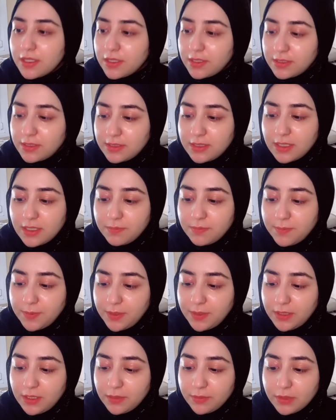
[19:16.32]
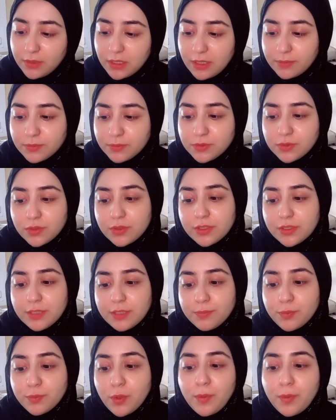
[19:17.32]
CNP Laboratory
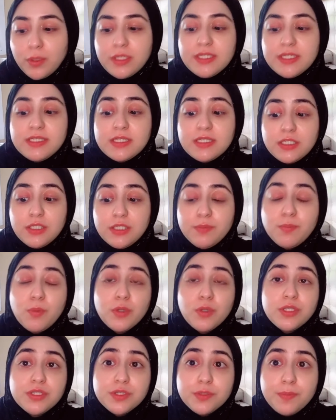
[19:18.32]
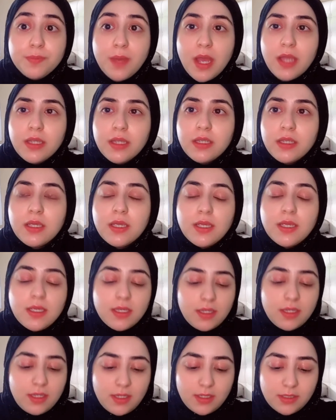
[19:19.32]
Propolis Deep Moisture Pack,
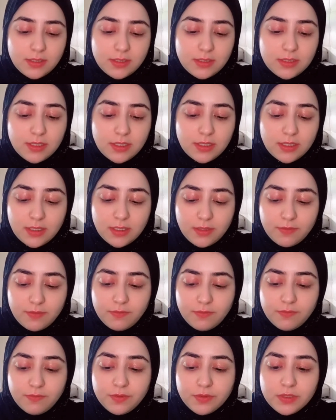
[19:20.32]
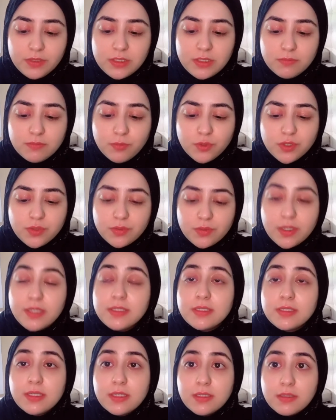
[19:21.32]
and it's like a very
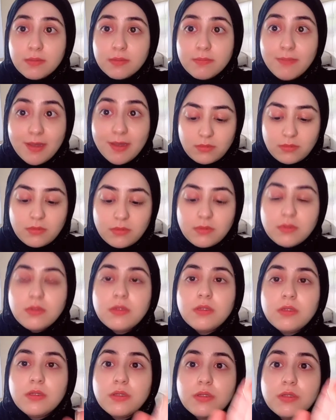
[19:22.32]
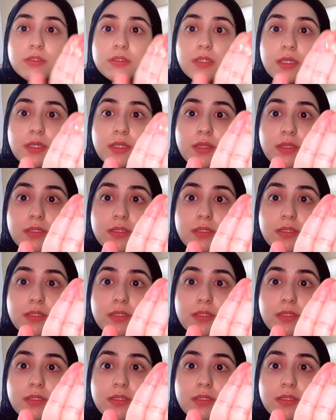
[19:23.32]
moisturizing mask, and it looks like this.